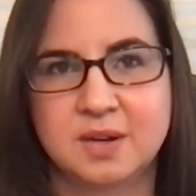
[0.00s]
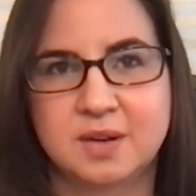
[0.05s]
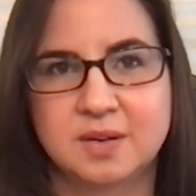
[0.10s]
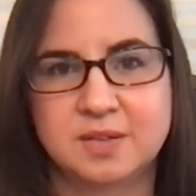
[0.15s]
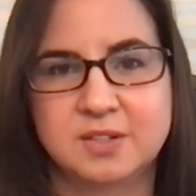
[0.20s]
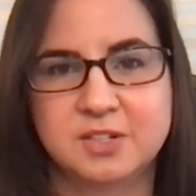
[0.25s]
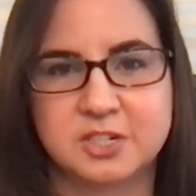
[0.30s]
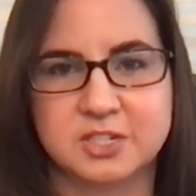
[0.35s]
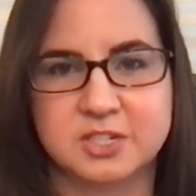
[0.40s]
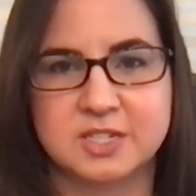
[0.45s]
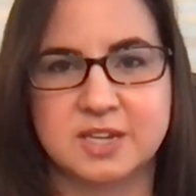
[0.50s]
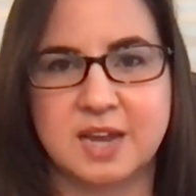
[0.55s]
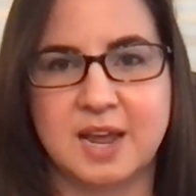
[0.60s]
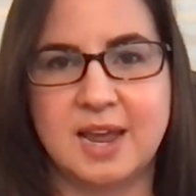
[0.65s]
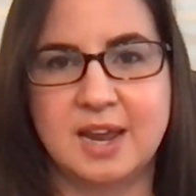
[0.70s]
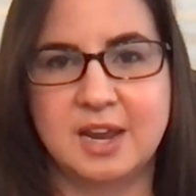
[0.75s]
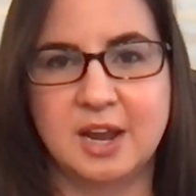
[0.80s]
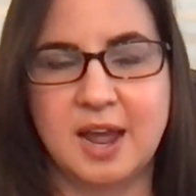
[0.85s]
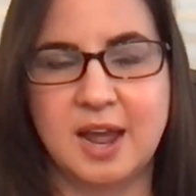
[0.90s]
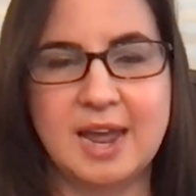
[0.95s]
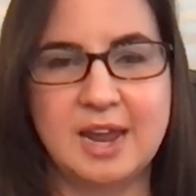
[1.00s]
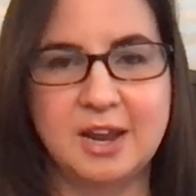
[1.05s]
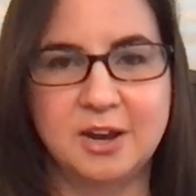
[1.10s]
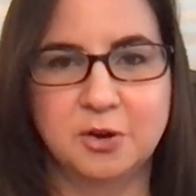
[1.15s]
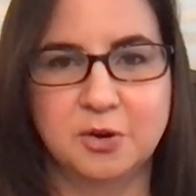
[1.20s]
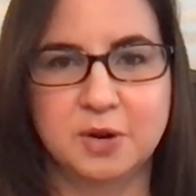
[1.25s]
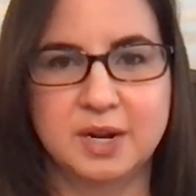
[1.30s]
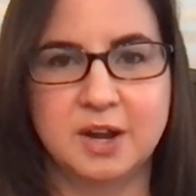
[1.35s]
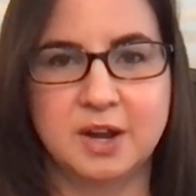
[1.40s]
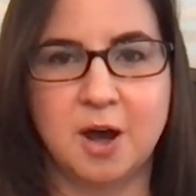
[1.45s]
just
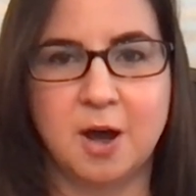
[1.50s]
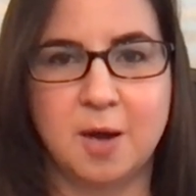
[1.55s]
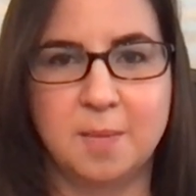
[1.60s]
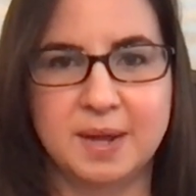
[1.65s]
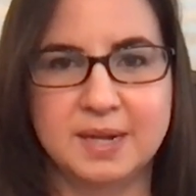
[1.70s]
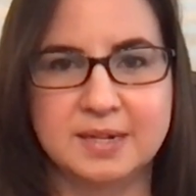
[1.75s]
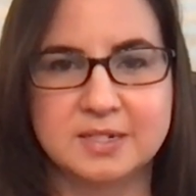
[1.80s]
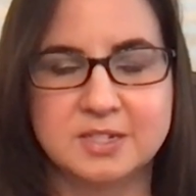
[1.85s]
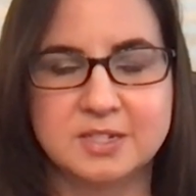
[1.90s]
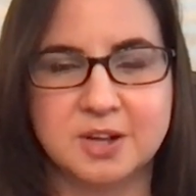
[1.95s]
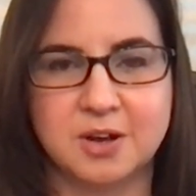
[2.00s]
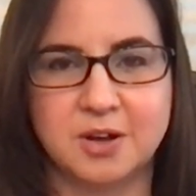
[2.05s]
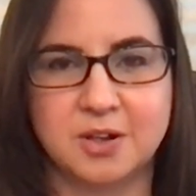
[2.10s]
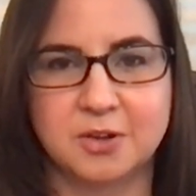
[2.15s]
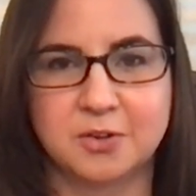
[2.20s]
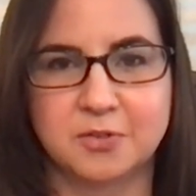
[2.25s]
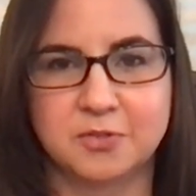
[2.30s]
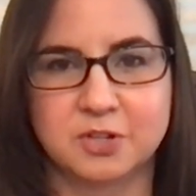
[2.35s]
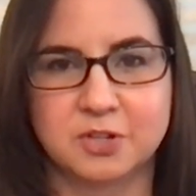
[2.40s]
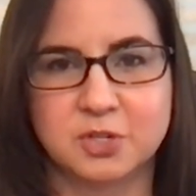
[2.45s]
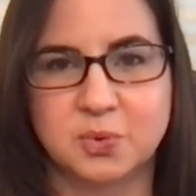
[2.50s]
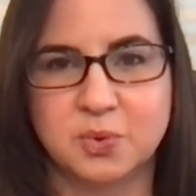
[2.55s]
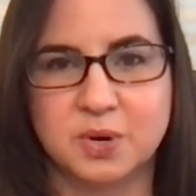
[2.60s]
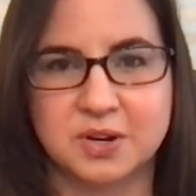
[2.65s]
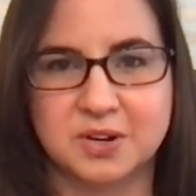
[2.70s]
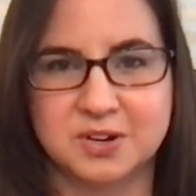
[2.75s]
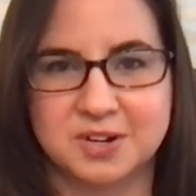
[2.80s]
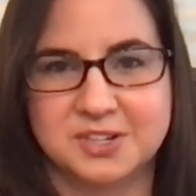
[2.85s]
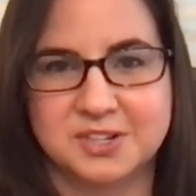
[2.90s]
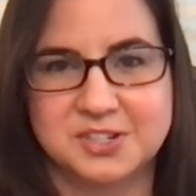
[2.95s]
angry comments all over
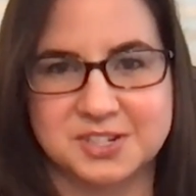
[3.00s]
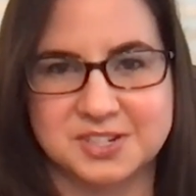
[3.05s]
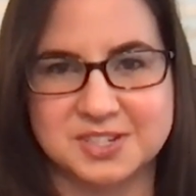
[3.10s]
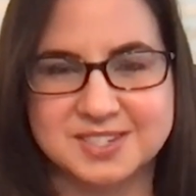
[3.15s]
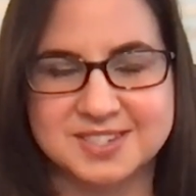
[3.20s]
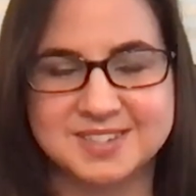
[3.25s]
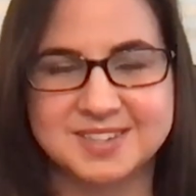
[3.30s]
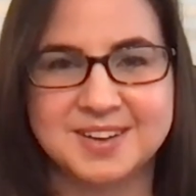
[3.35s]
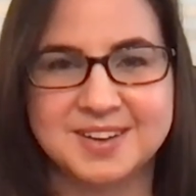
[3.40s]
Twitter, it just